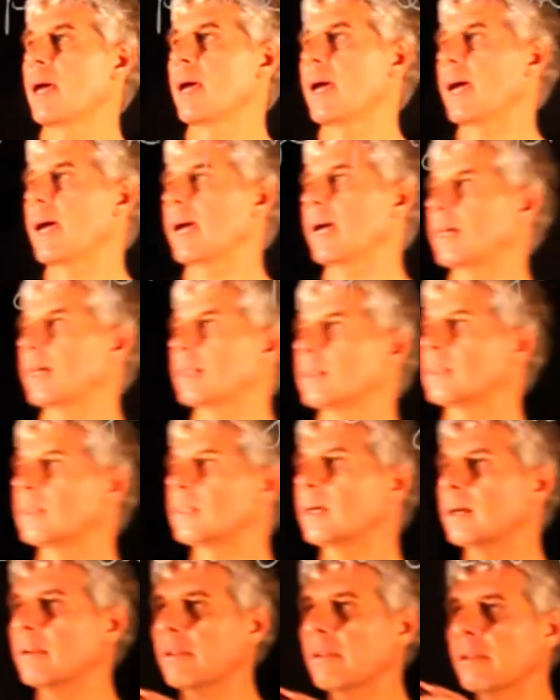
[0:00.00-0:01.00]
And
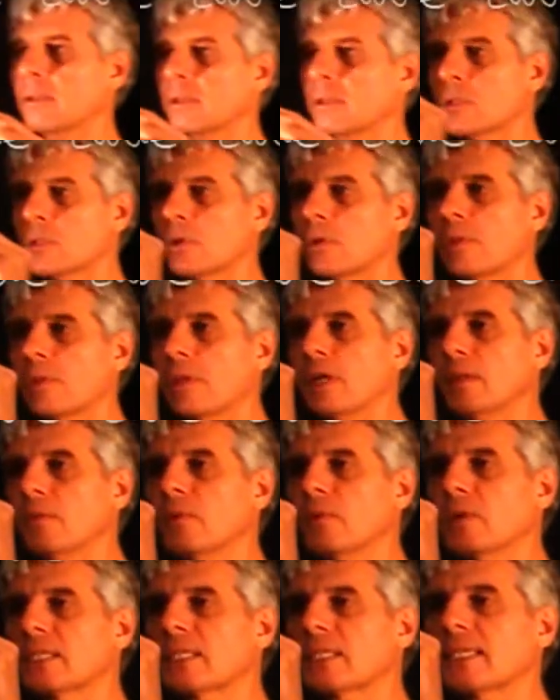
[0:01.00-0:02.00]
so then
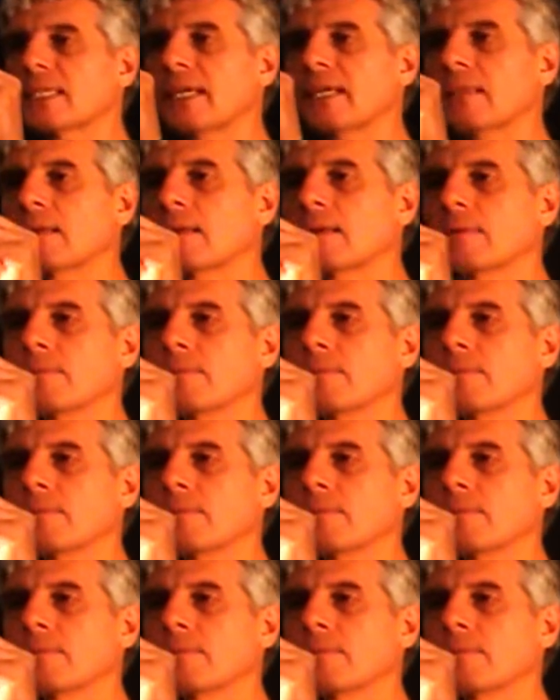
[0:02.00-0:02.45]
we set